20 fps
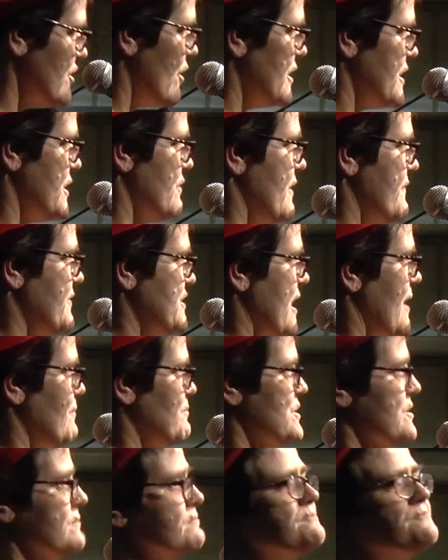side of the River
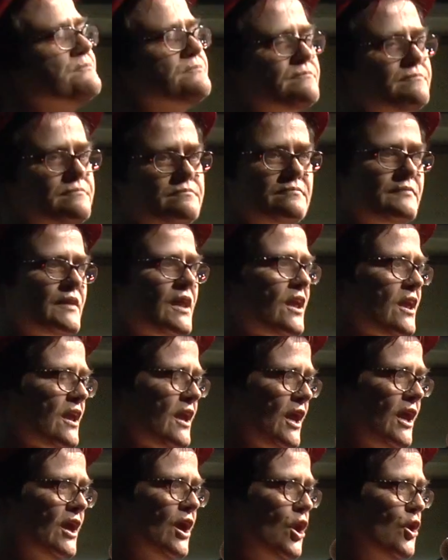Thames.
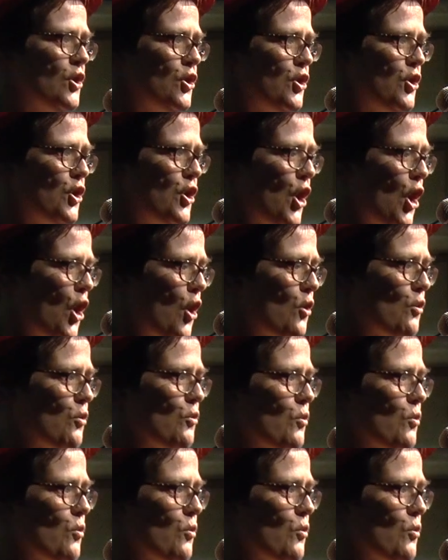No.